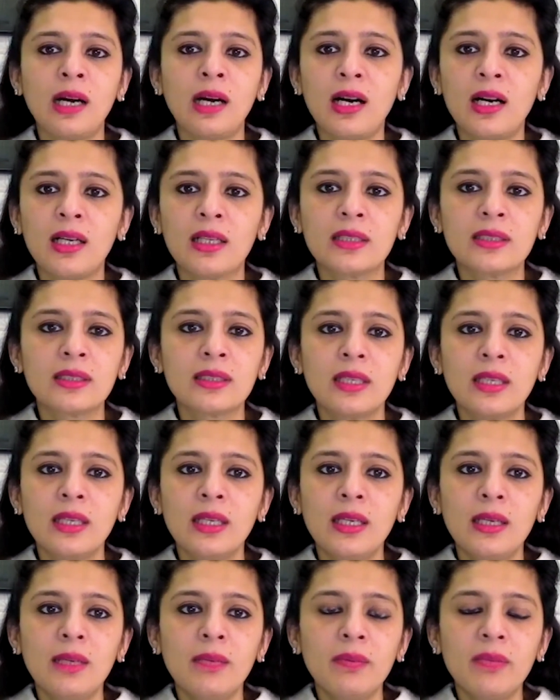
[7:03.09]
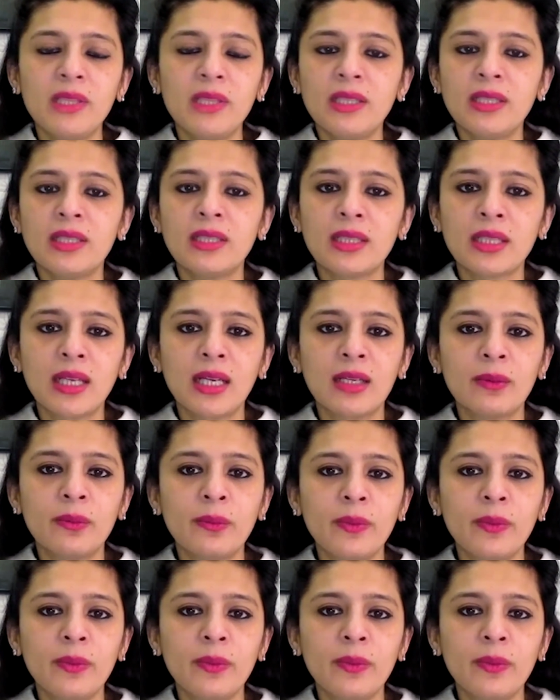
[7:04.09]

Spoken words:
us, but this is the kind of